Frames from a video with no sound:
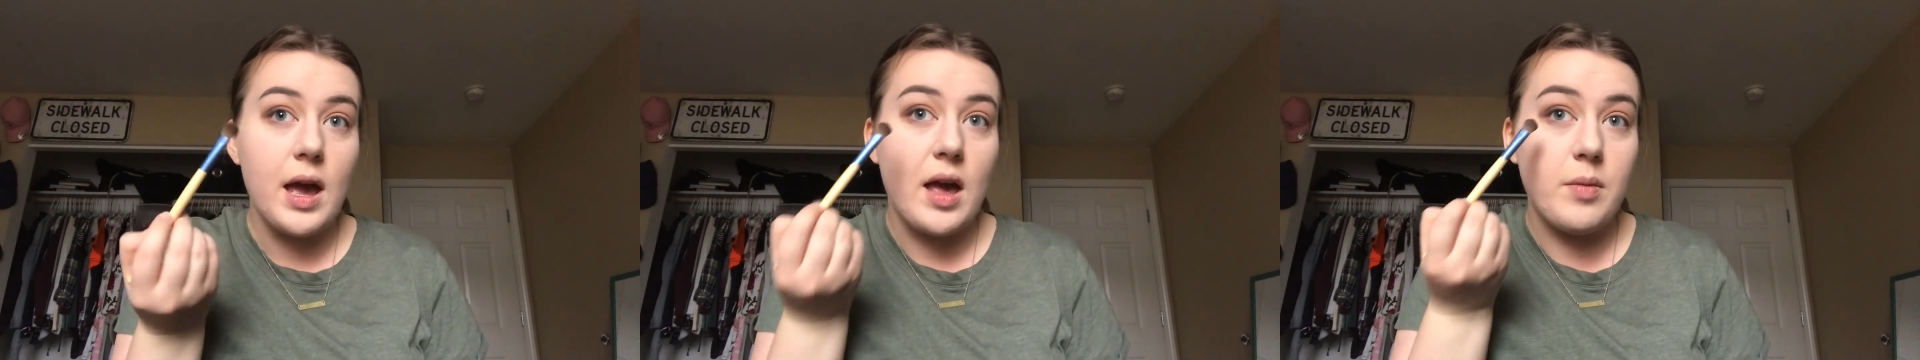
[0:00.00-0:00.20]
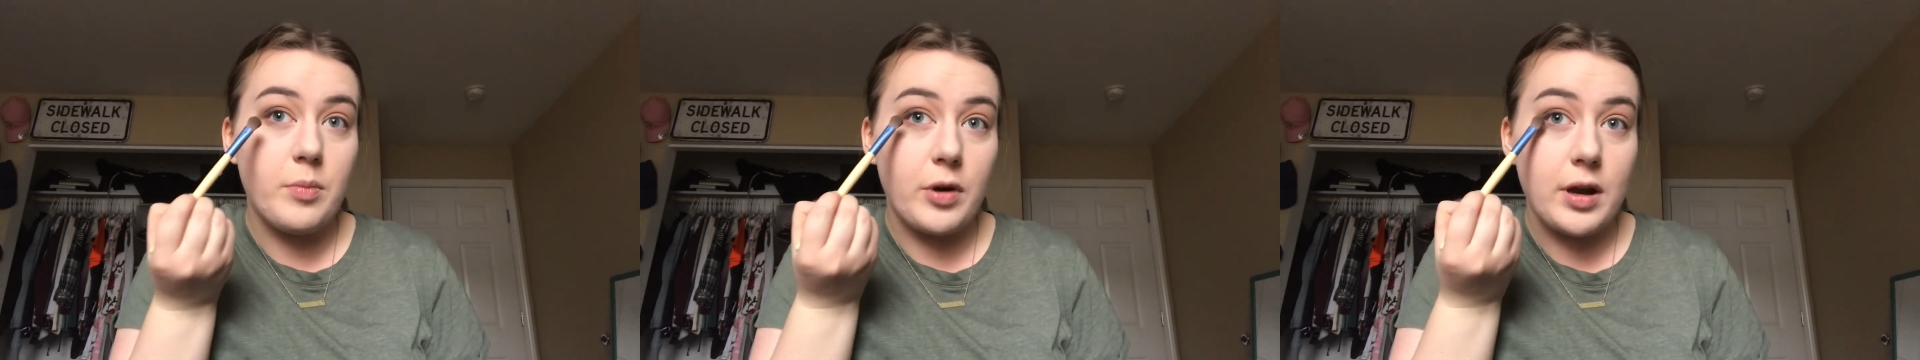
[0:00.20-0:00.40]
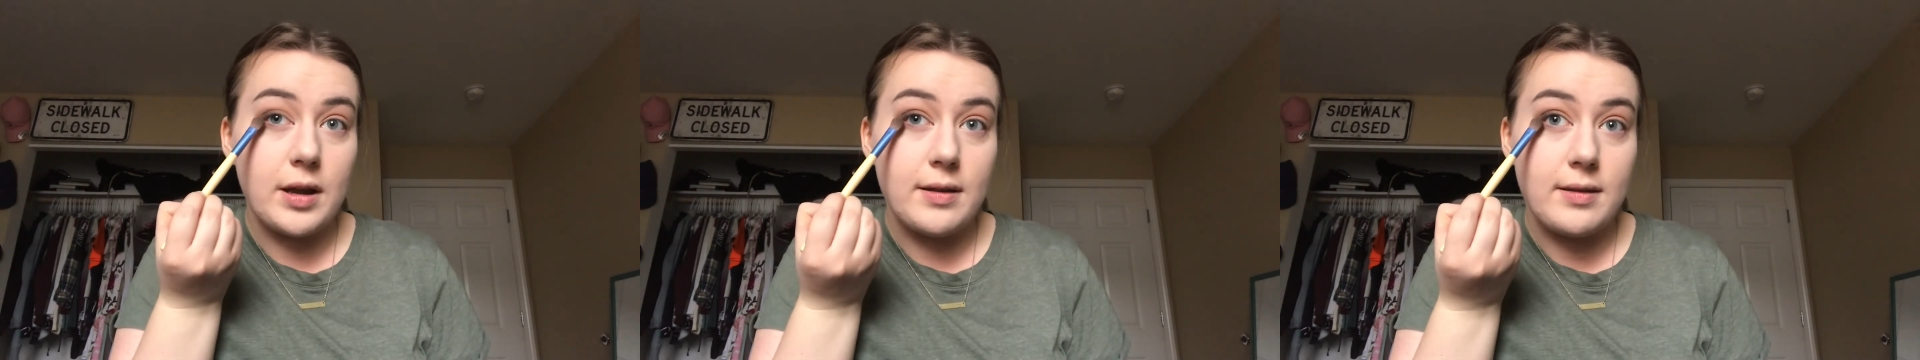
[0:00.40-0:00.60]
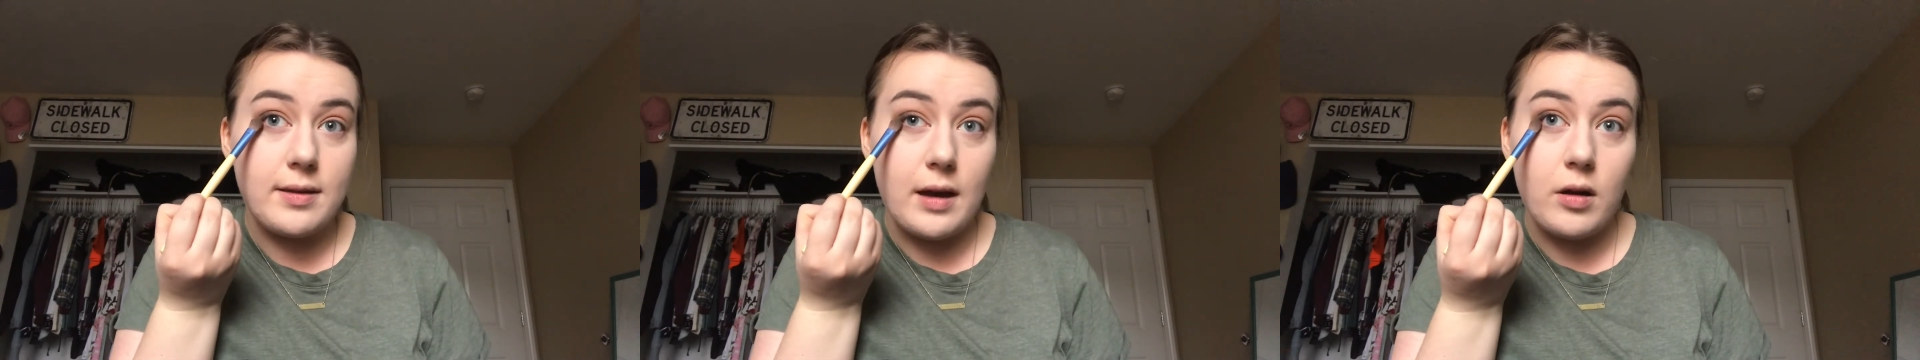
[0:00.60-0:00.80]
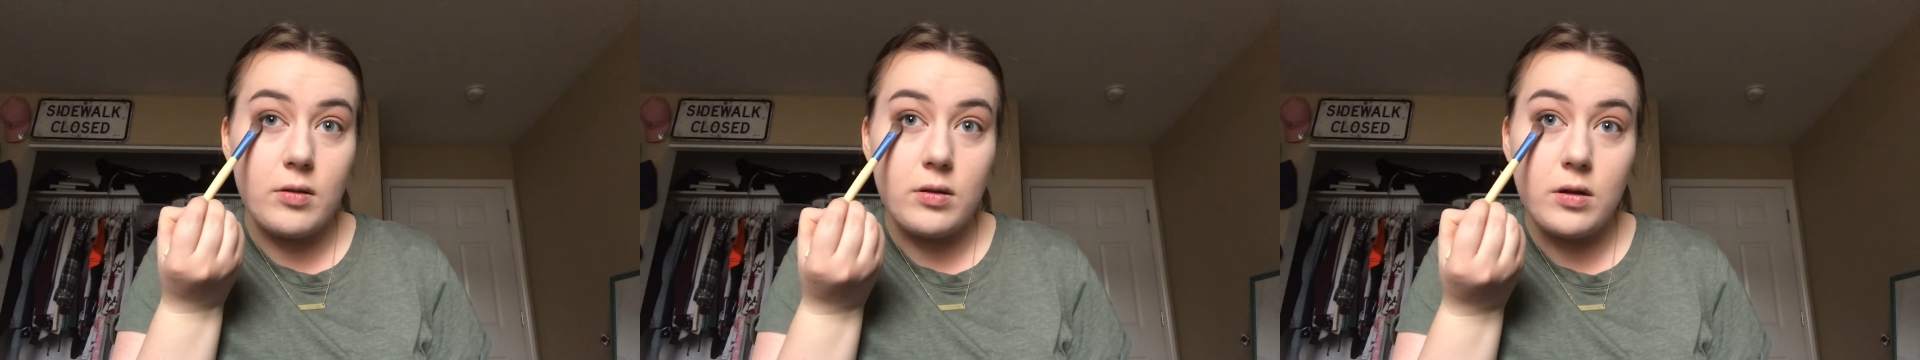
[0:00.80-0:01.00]
and bring it
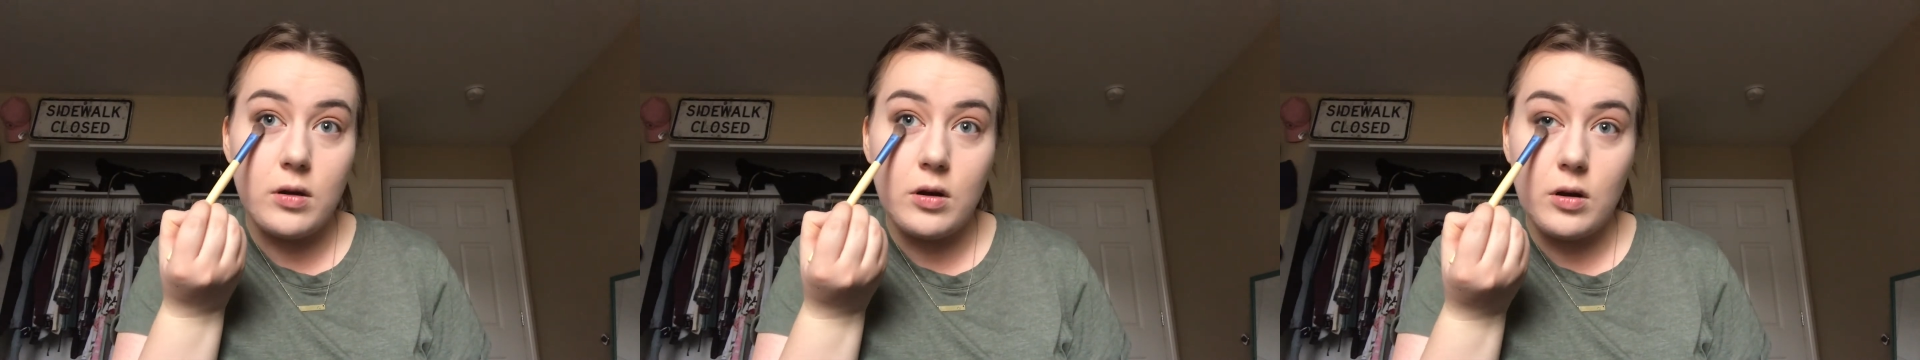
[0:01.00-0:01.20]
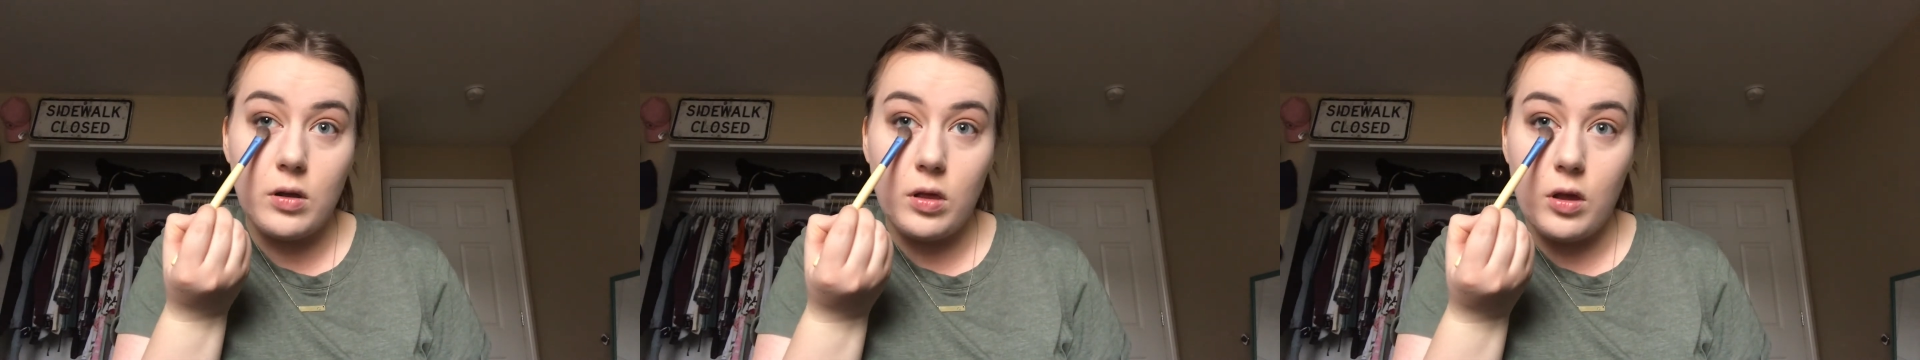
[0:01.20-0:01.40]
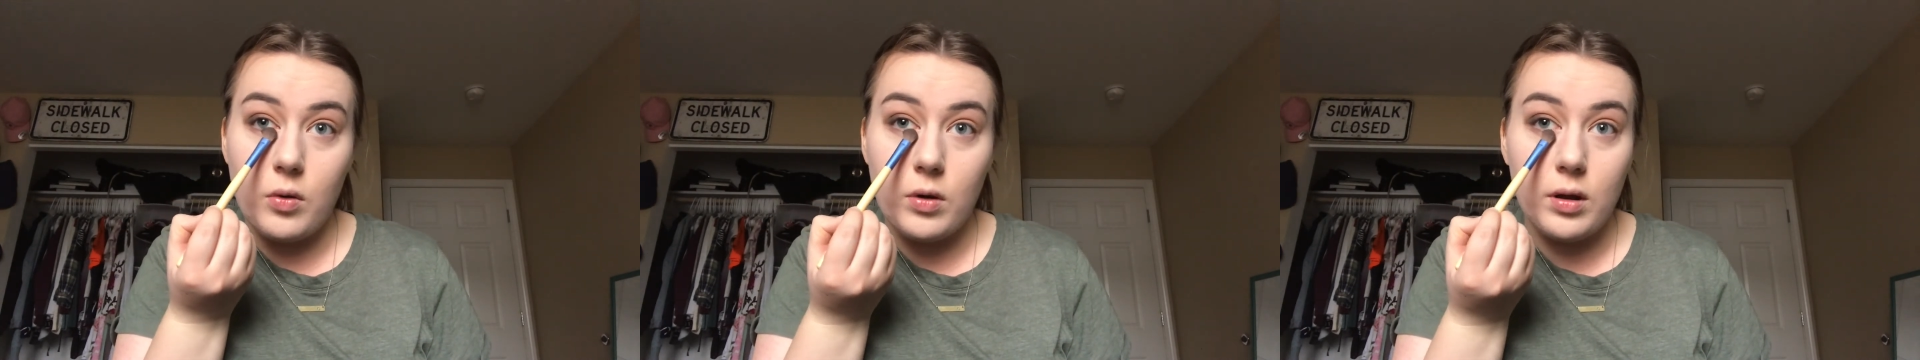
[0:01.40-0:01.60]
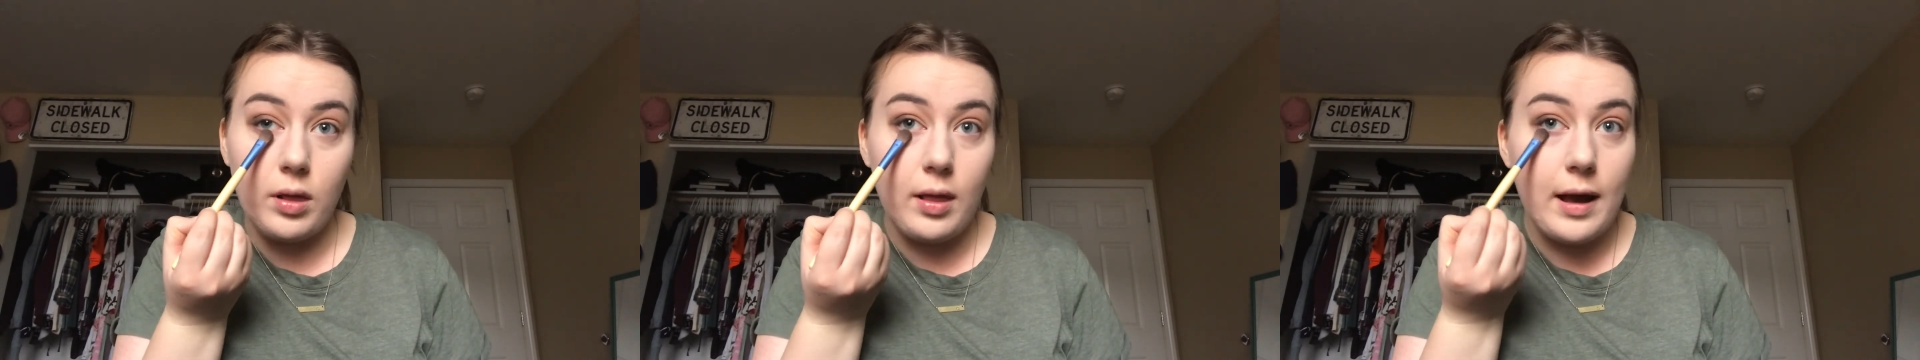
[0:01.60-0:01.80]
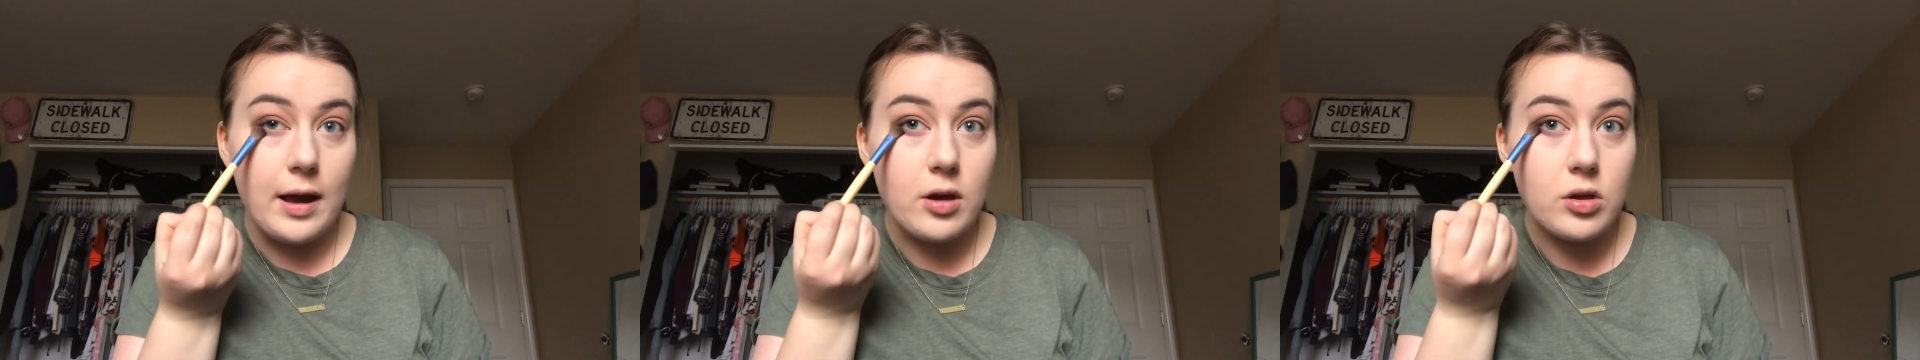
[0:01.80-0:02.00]
down to your lower
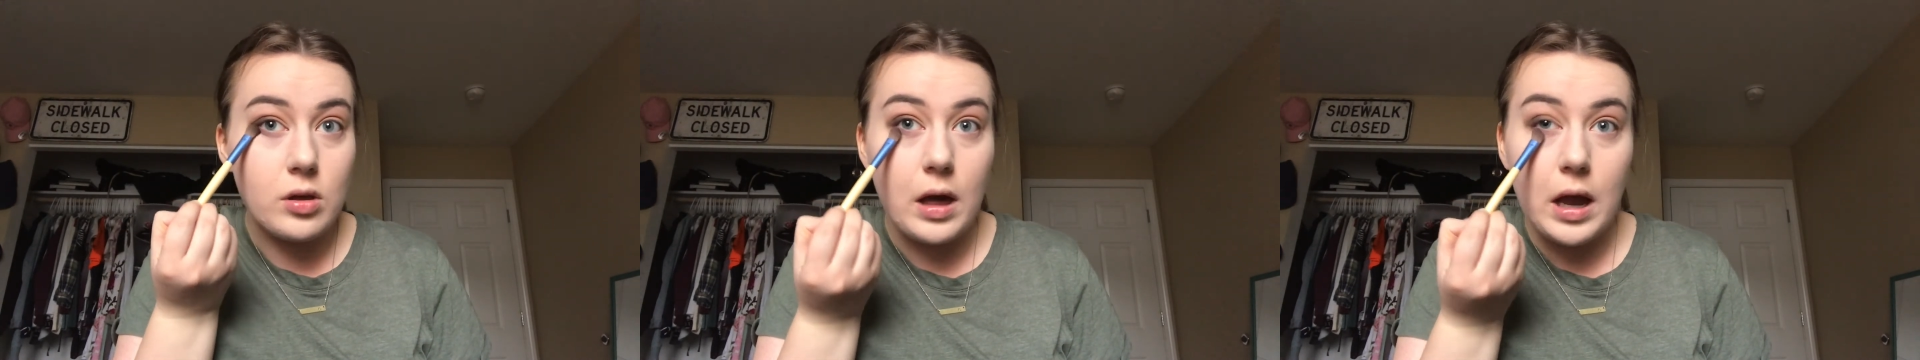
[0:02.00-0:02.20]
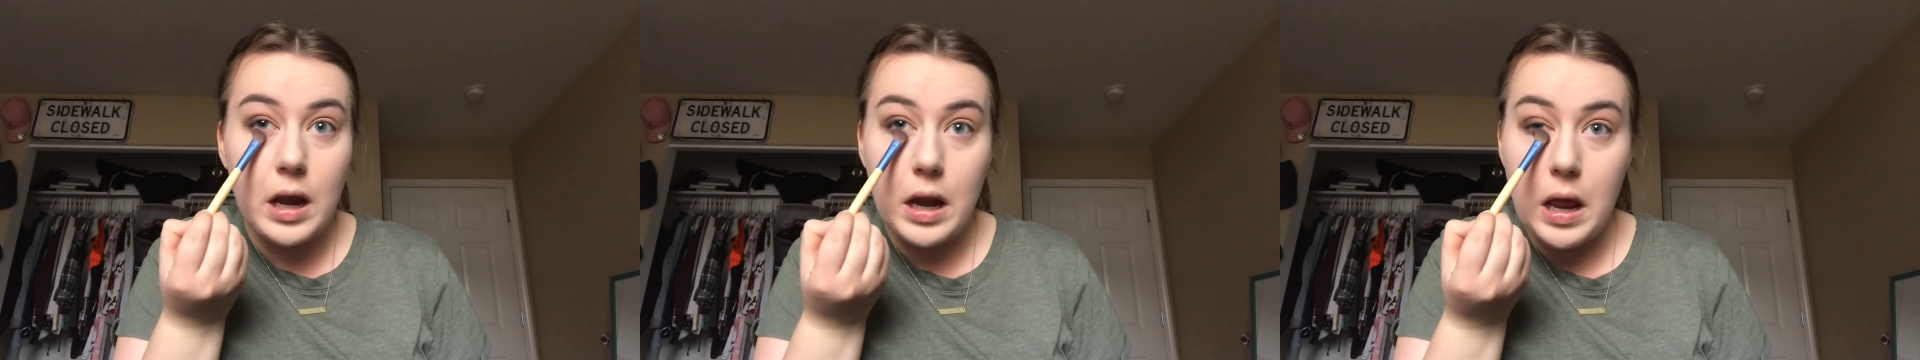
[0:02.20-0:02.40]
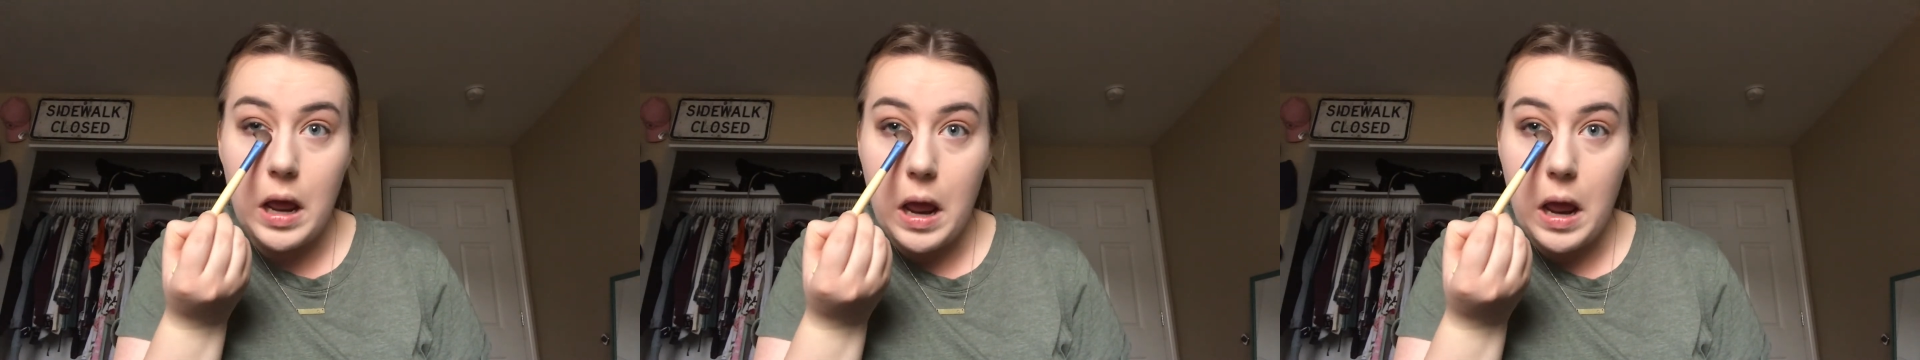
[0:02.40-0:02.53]
lash line.